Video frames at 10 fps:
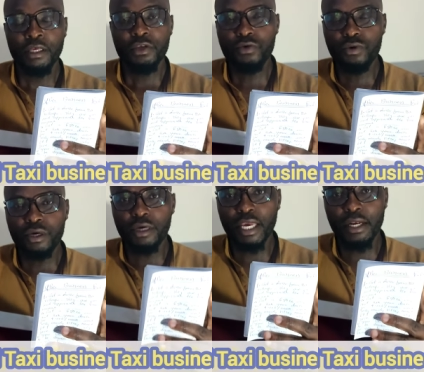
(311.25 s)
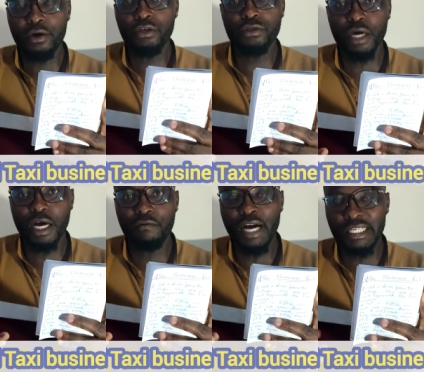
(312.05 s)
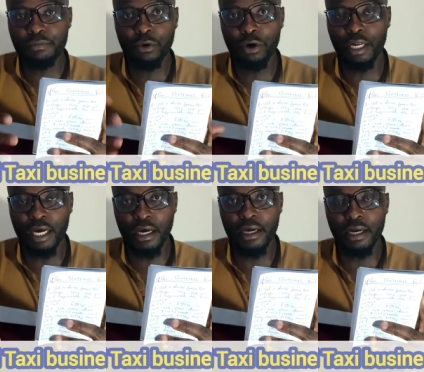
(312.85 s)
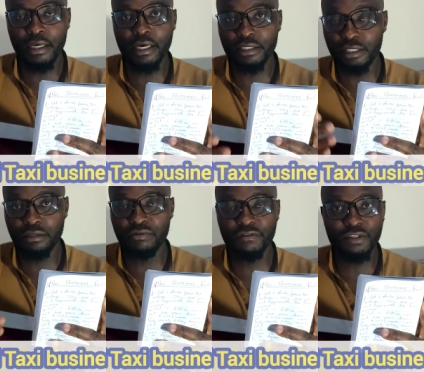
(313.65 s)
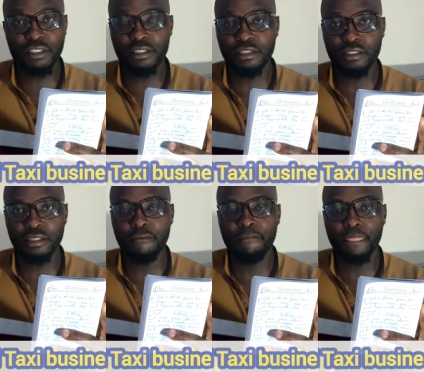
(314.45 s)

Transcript: you can also have a small car like a 650cc